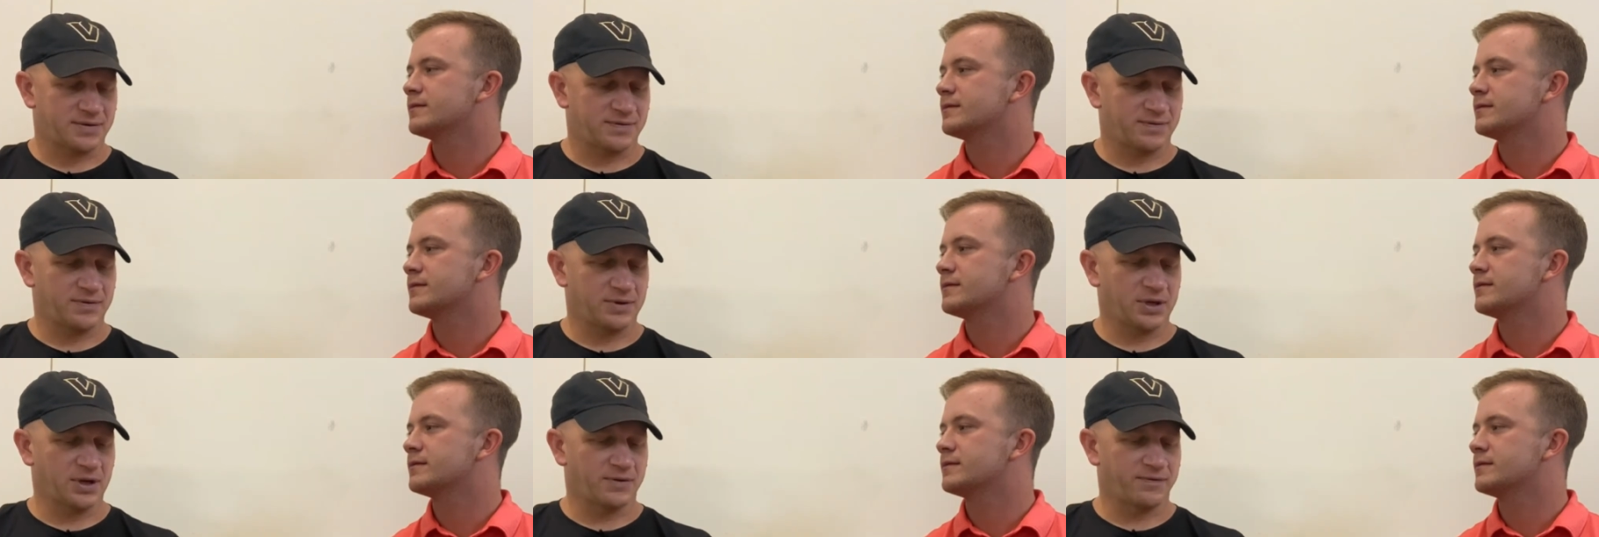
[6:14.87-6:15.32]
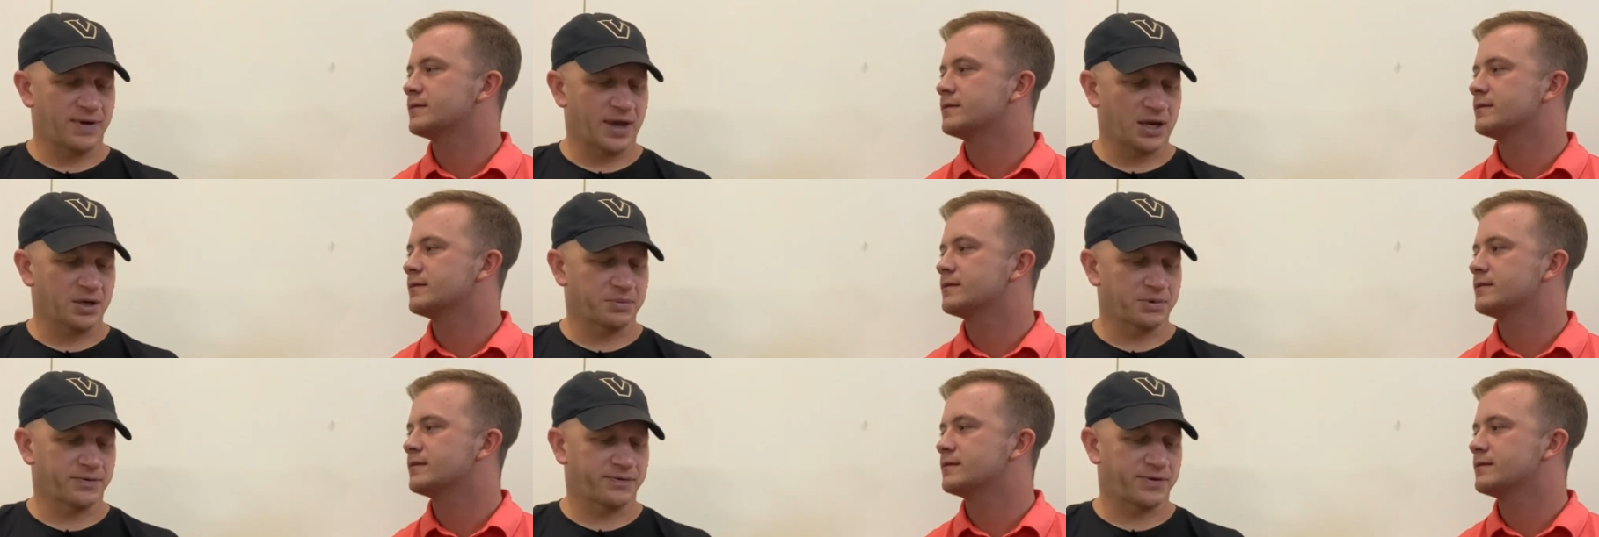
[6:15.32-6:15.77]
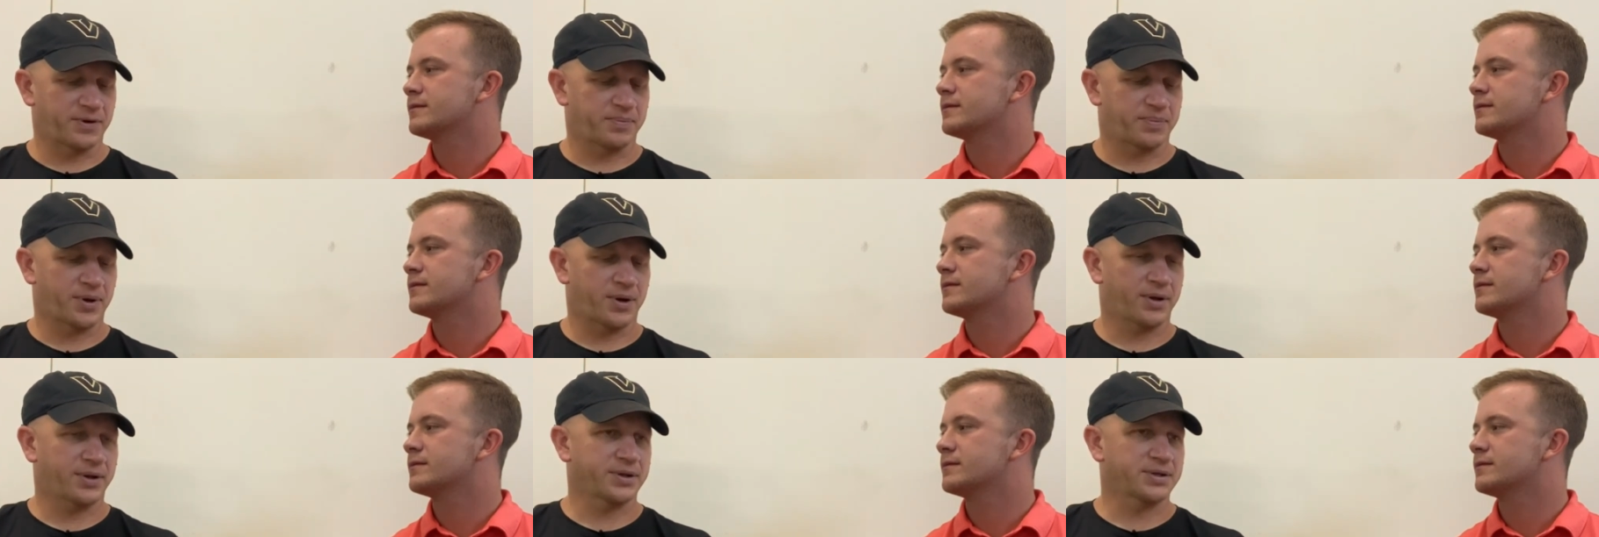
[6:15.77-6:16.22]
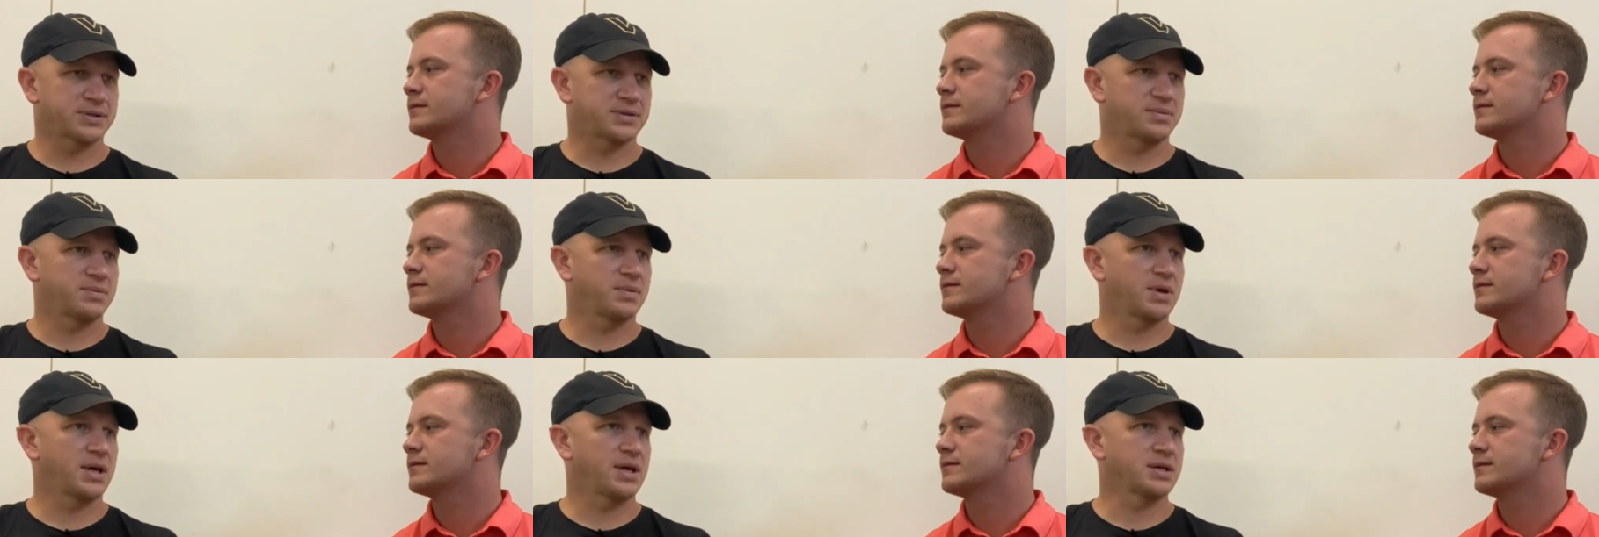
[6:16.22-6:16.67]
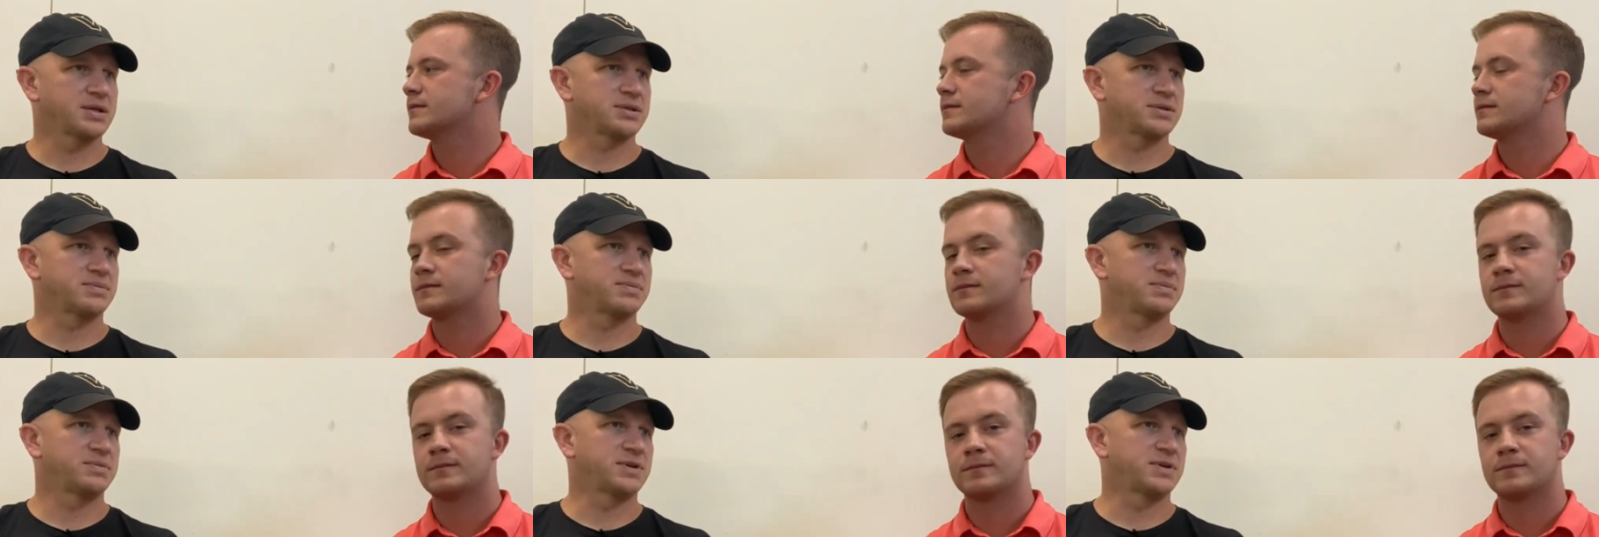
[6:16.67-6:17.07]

Speaker 1: you know, Vanderbilt football has has